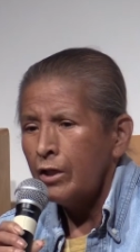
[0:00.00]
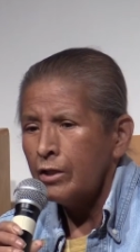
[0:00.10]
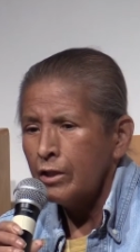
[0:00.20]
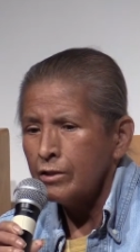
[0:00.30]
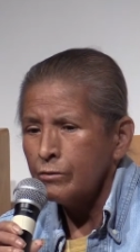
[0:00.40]

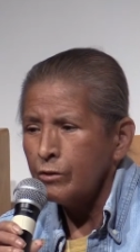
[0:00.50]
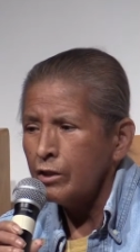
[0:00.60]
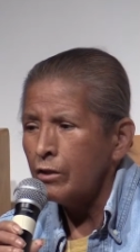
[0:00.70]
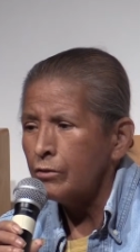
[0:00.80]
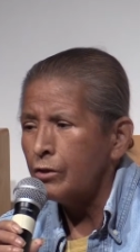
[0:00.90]
and as
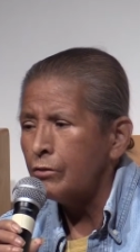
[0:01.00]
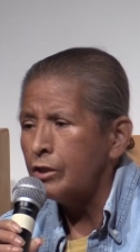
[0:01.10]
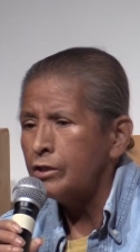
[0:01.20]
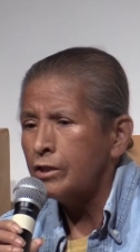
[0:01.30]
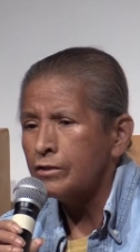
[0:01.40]
we all know,
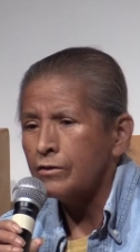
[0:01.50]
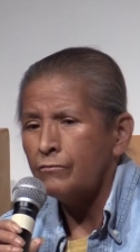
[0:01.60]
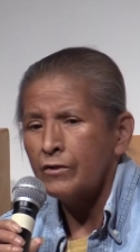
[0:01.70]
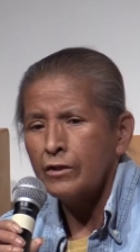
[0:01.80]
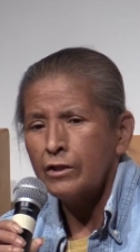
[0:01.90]
it takes a
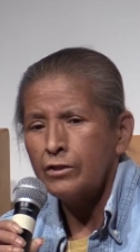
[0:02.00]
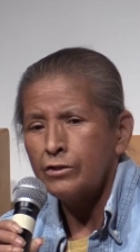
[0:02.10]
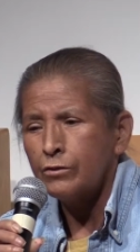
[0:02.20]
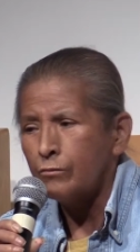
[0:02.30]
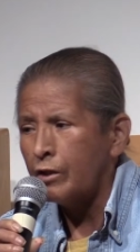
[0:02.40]

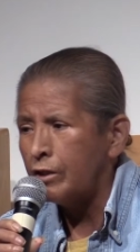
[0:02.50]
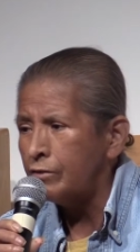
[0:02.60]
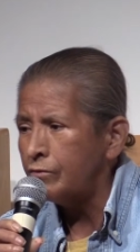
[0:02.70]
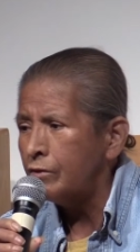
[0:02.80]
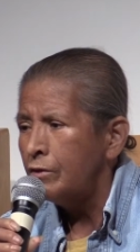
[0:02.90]
village to
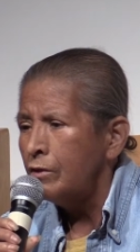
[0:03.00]
raise